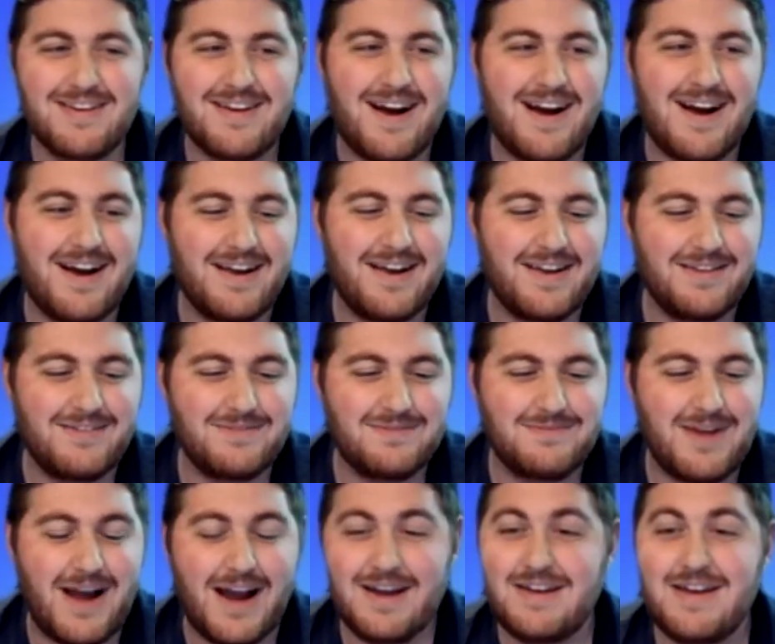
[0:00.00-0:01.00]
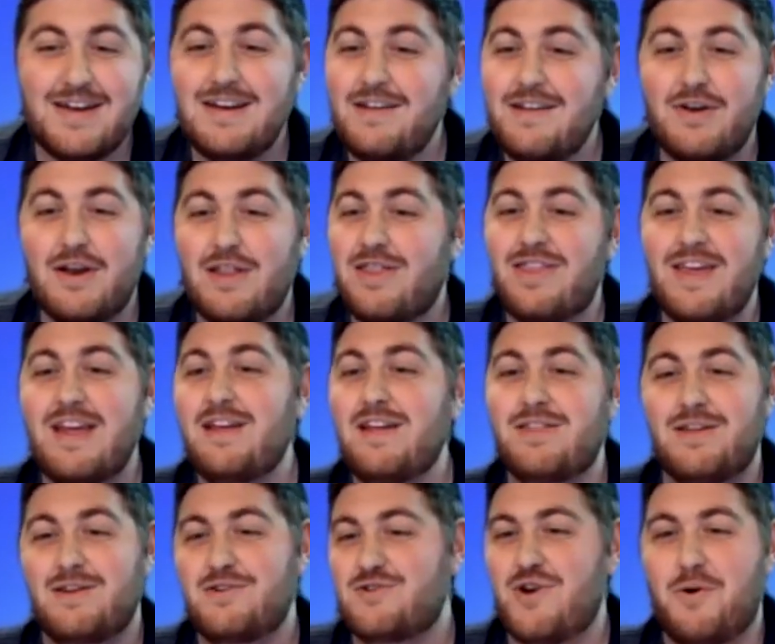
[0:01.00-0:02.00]
I didn't even think
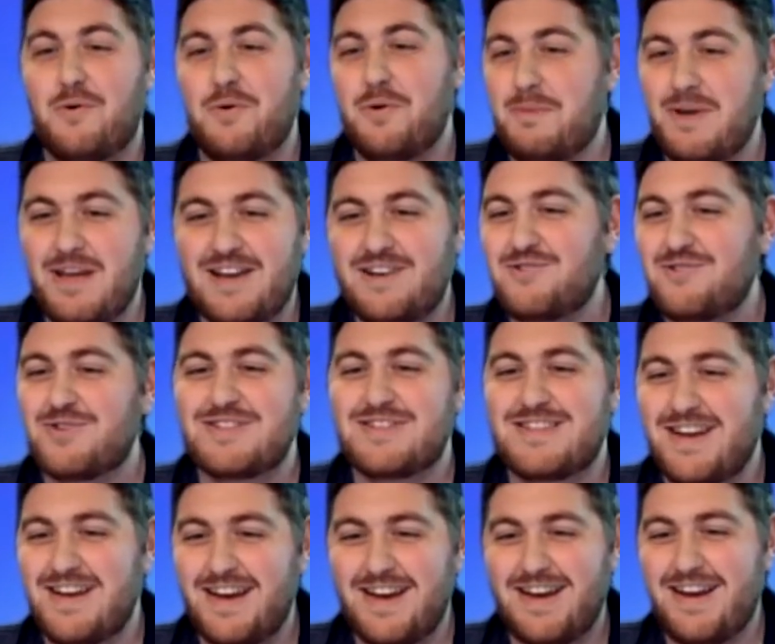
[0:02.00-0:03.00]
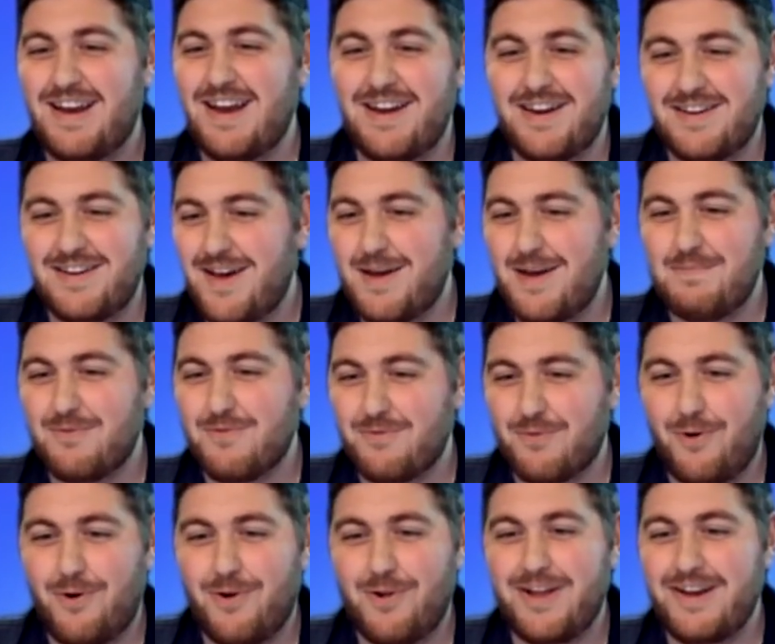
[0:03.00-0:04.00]
that Joe would be interested in a type of role,